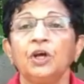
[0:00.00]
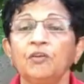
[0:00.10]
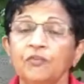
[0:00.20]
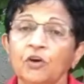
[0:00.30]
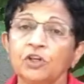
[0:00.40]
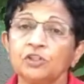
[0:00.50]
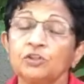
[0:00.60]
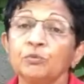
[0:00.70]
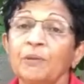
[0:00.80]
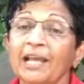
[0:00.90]
Of
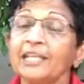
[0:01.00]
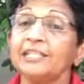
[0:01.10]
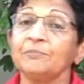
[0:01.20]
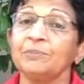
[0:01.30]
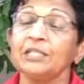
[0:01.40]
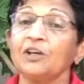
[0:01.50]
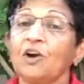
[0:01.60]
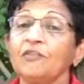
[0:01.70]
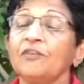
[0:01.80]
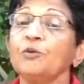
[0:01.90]
course, you might be a
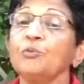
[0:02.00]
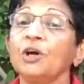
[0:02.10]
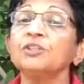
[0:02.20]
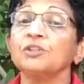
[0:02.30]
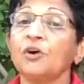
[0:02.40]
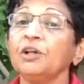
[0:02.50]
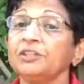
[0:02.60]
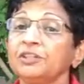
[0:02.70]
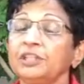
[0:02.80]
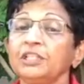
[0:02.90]
golfer who wants all
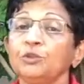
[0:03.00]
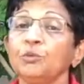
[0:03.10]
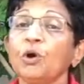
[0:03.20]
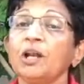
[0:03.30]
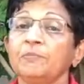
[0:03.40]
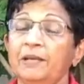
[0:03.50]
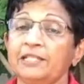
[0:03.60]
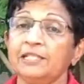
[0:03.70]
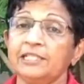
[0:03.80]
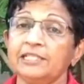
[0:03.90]
three. You want
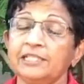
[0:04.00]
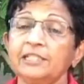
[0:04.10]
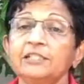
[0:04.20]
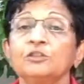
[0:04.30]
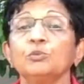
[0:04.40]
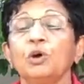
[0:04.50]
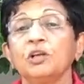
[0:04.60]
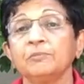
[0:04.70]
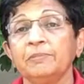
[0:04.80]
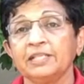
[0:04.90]
better distance, you
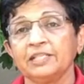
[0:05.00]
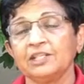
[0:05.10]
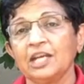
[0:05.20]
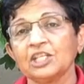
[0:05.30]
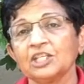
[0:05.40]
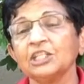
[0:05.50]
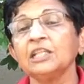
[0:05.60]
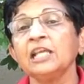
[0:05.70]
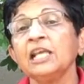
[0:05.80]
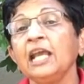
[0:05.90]
want better direction,
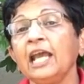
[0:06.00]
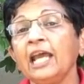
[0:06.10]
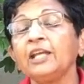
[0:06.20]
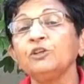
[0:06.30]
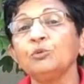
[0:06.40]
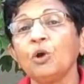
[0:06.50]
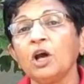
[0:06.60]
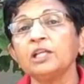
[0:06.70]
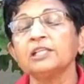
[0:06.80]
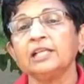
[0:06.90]
and you
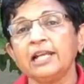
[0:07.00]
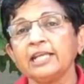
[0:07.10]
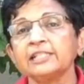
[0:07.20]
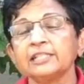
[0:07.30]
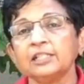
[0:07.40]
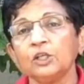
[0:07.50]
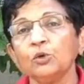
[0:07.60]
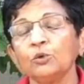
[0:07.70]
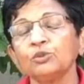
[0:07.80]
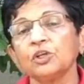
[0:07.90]
want less
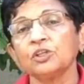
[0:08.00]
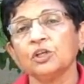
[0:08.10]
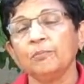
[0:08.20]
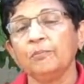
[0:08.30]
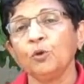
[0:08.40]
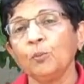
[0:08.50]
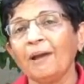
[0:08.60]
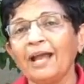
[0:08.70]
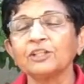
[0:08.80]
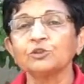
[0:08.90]
loads on your low
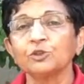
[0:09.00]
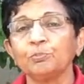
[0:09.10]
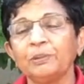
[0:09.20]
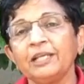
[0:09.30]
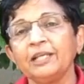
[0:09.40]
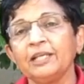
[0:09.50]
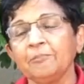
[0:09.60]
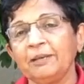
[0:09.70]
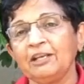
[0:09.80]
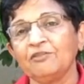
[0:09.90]
back, so you play
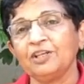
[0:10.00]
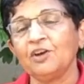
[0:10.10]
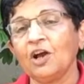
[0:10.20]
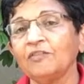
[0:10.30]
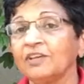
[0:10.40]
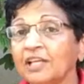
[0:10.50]
pain-free golf.